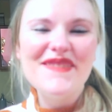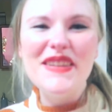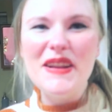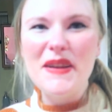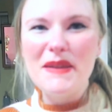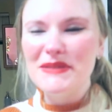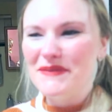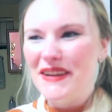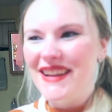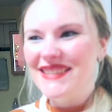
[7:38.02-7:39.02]
Video games
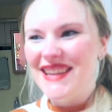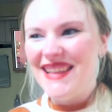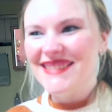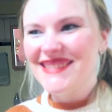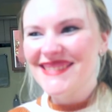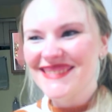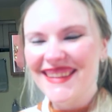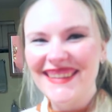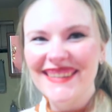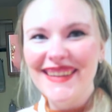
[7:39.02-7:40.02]
are very intense
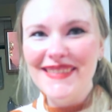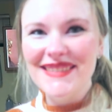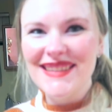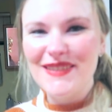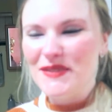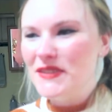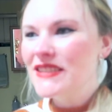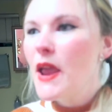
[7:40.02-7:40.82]
in this household.